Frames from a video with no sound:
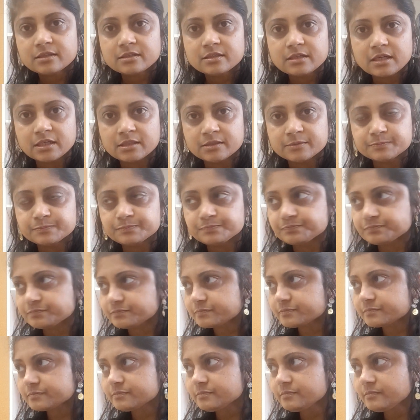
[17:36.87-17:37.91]

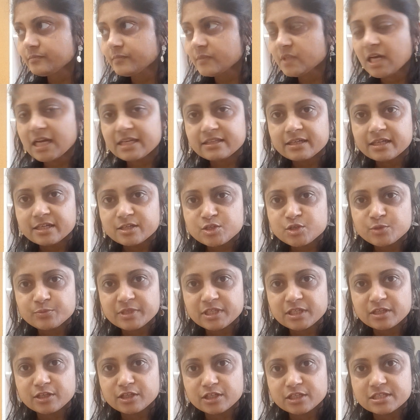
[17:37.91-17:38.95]
I think it should be
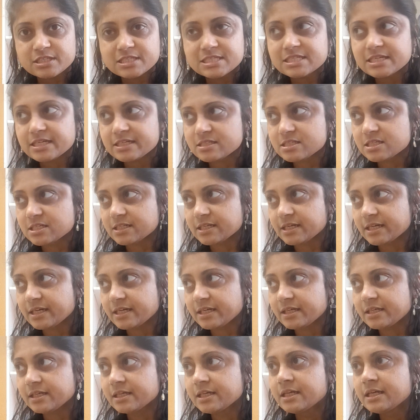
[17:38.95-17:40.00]
a good day
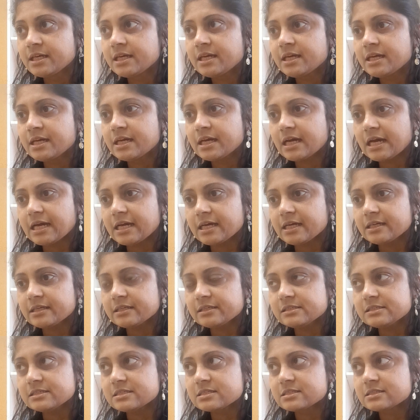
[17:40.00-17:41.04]
today,
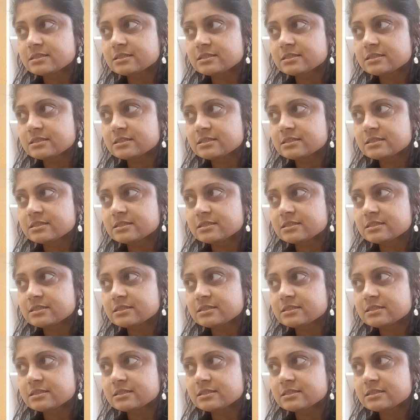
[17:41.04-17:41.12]
and